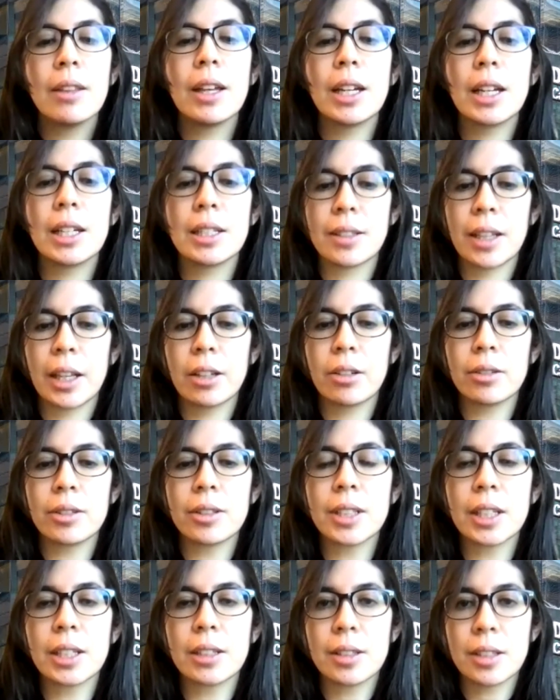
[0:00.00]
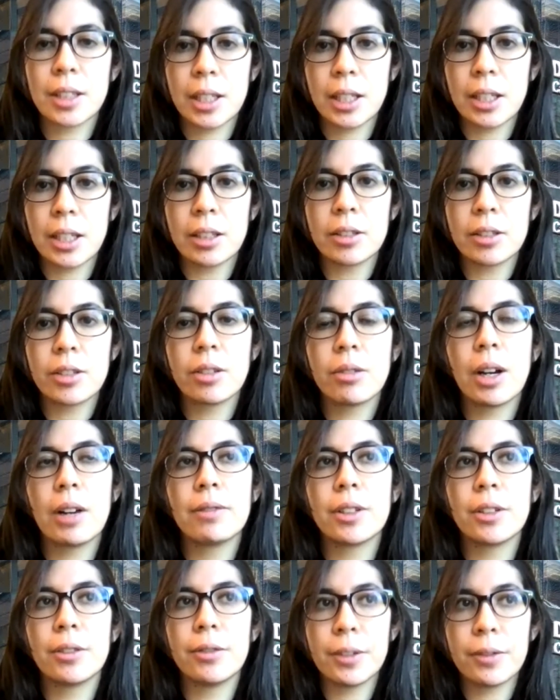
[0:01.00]
Then at cycle sixteen, so
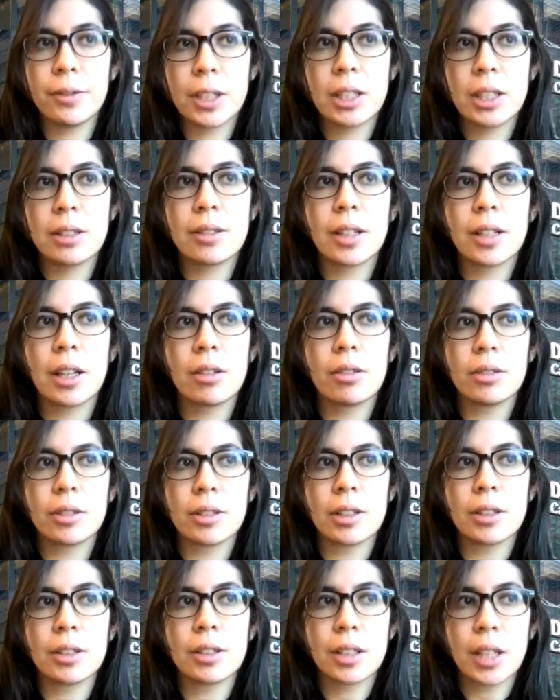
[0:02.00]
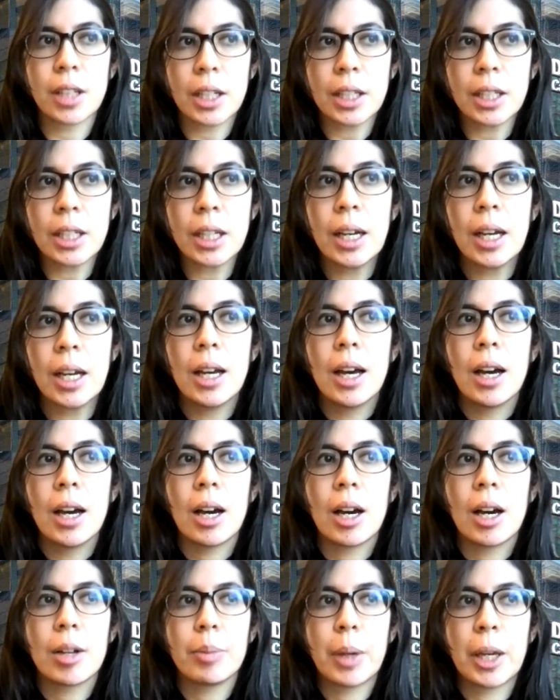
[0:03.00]
after fifteen cycles on study,
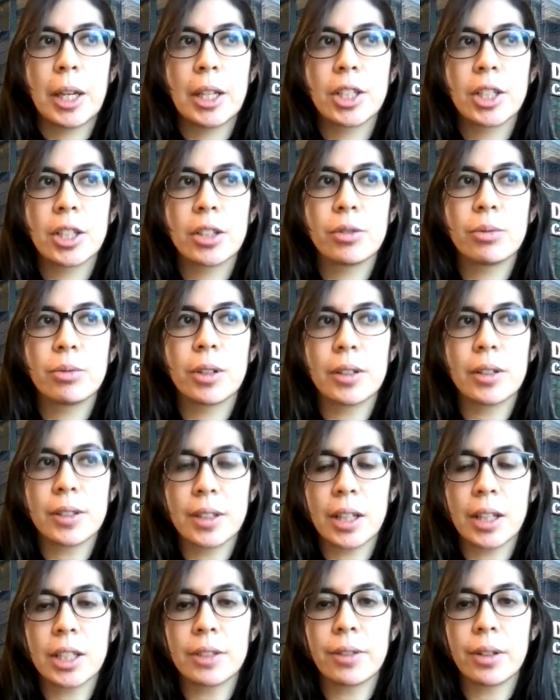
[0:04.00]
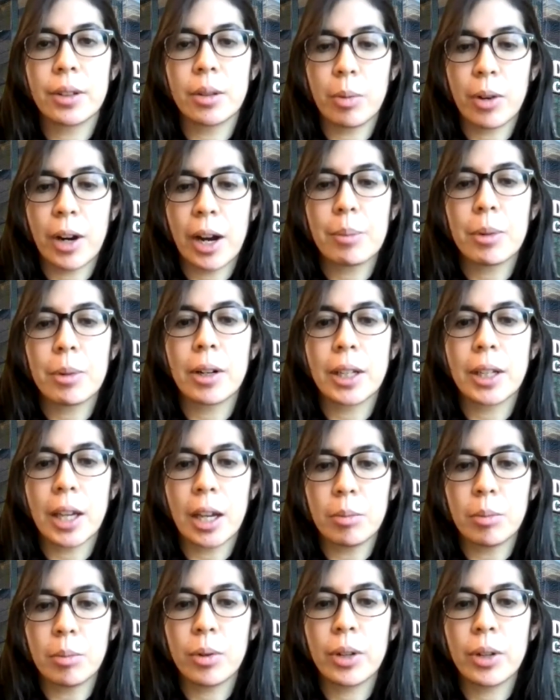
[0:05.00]
uh, patients were assessed for the primary
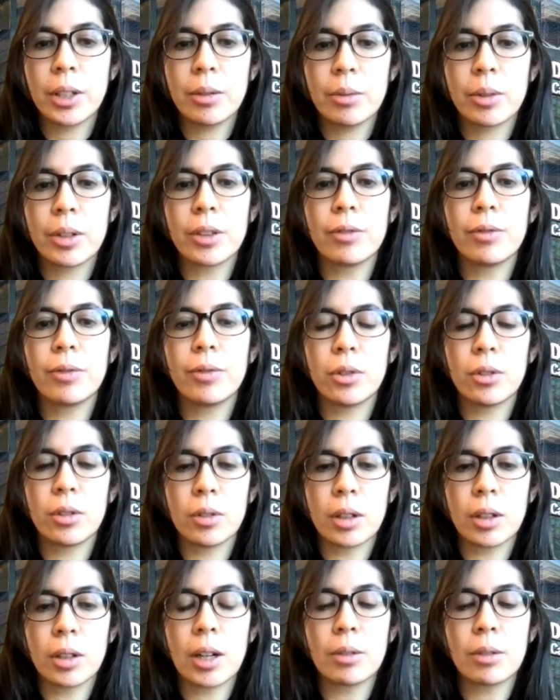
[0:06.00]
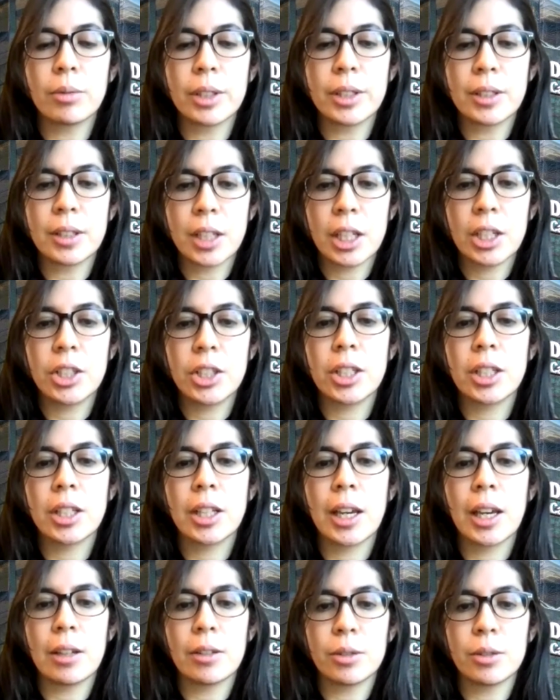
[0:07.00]
endpoint with full uh,
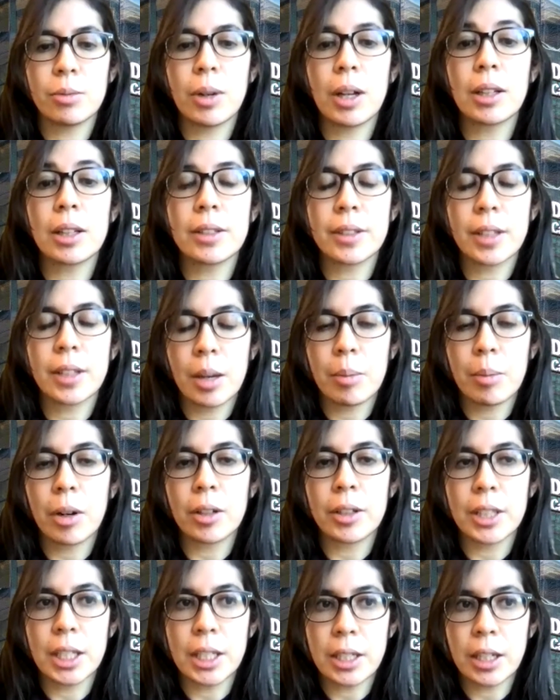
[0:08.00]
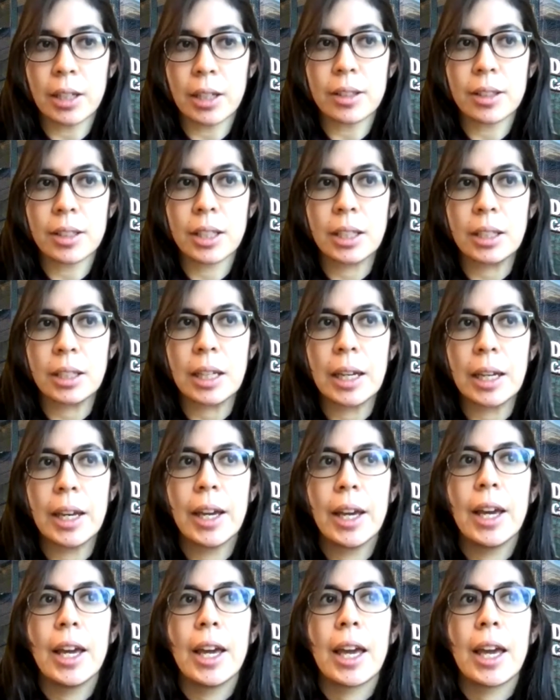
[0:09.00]
restaging as well as M R D testing.
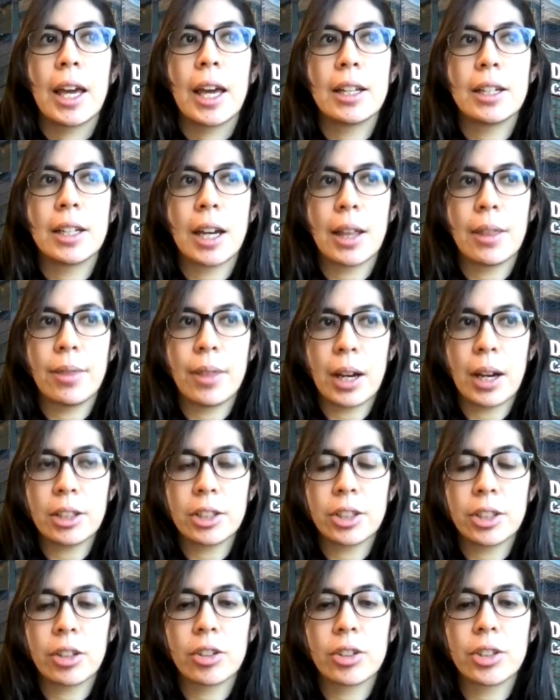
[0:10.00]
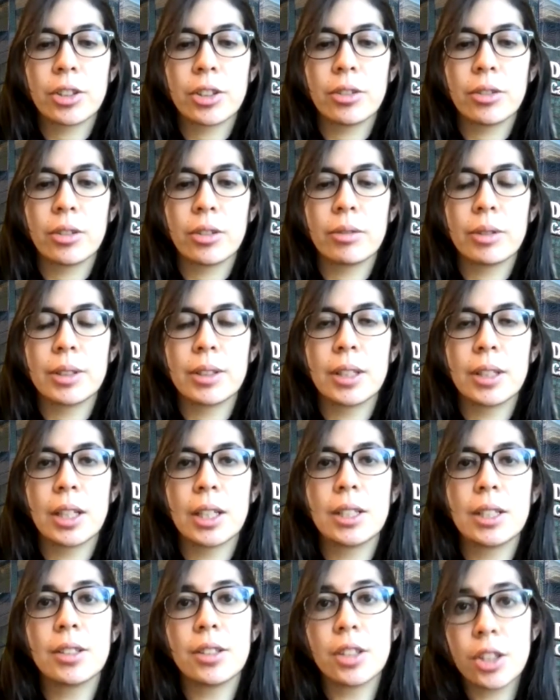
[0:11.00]
And at that juncture, there was
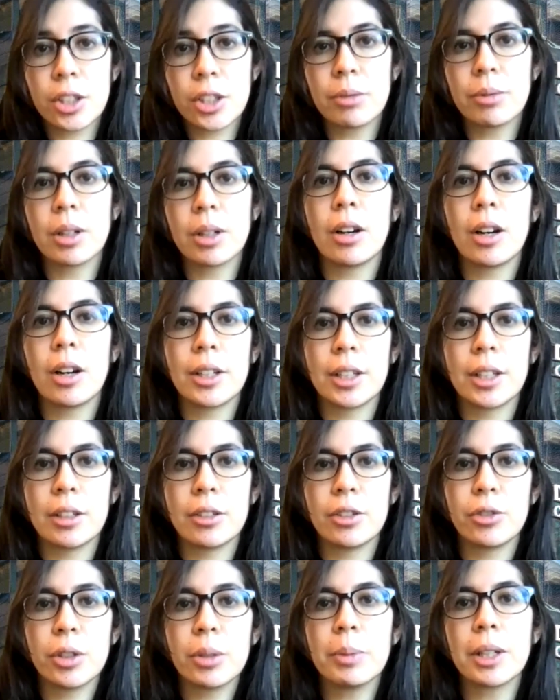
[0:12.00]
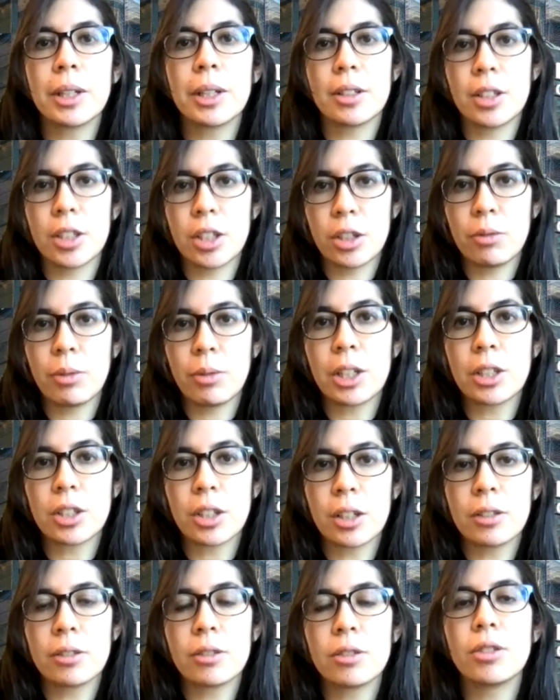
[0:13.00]
a decision regarding treatment
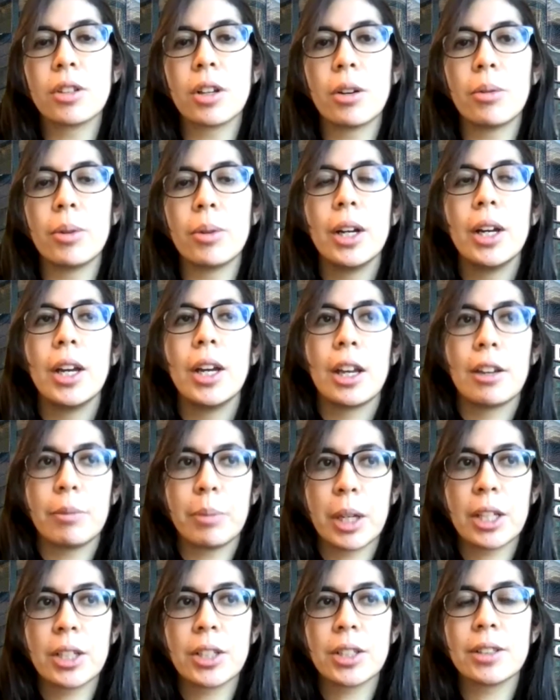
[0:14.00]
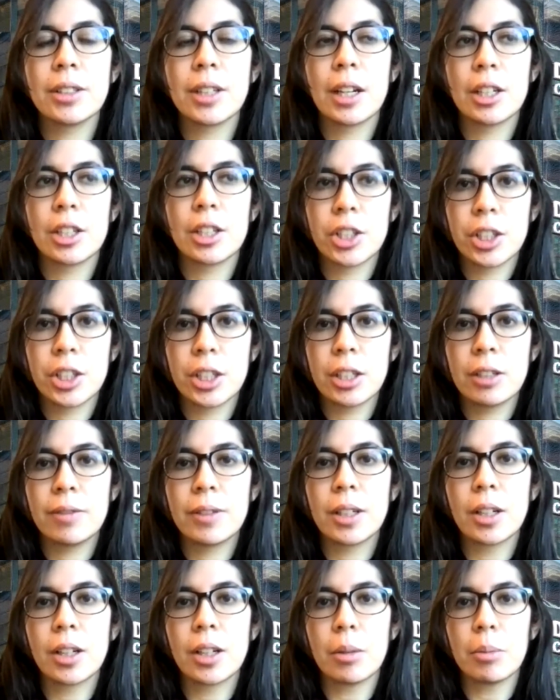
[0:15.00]
continuation. So if patients had
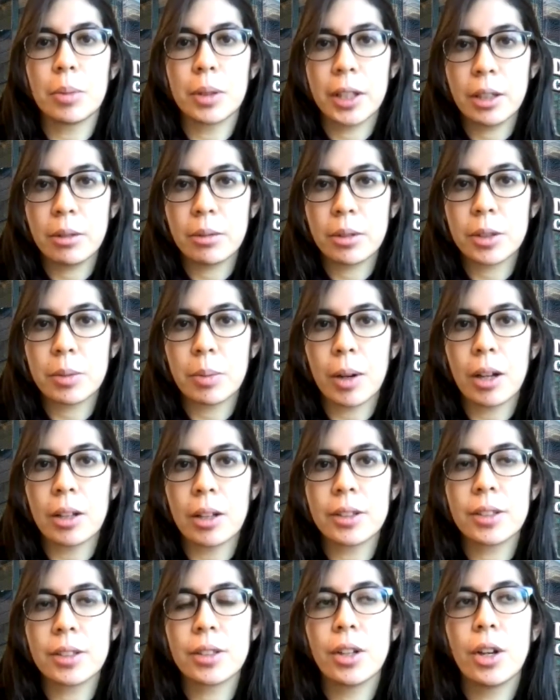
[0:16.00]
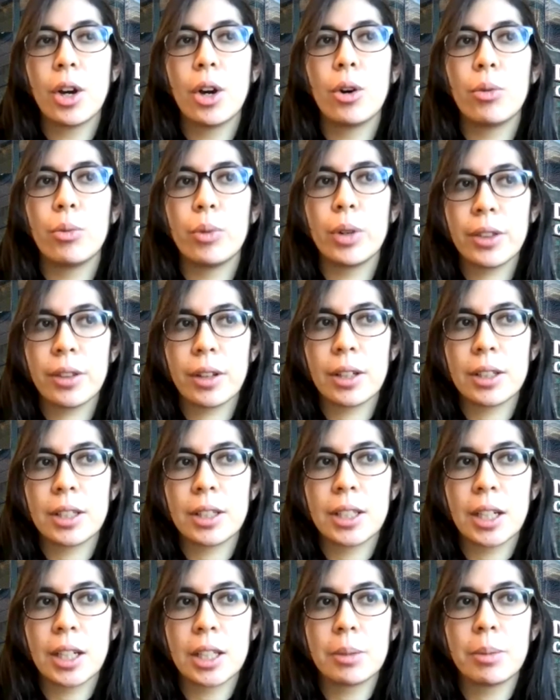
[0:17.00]
achieved a complete response with
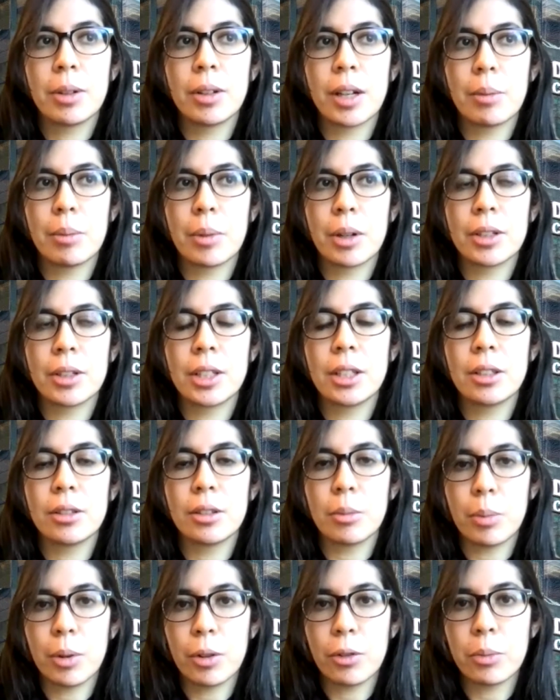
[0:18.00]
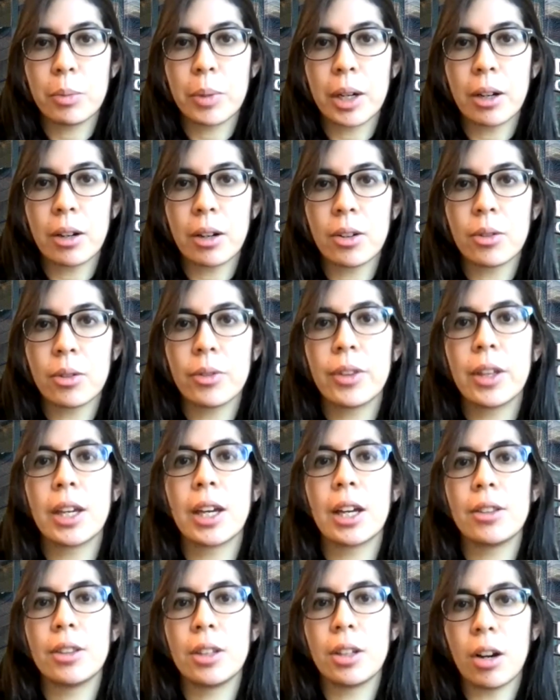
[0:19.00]
undetectable M R D in the bone marrow, they
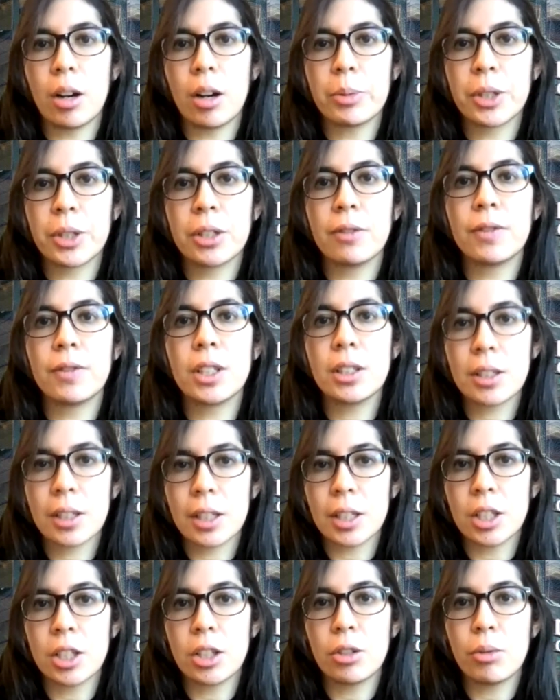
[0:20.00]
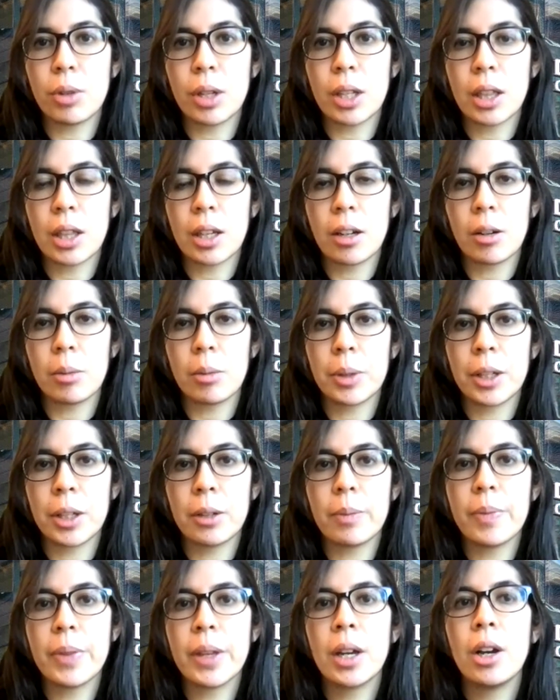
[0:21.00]
had the option of discontinuing
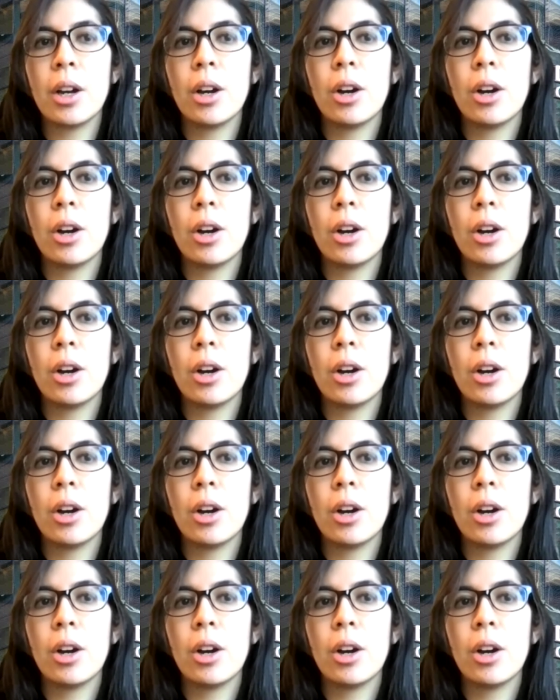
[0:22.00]
therapy.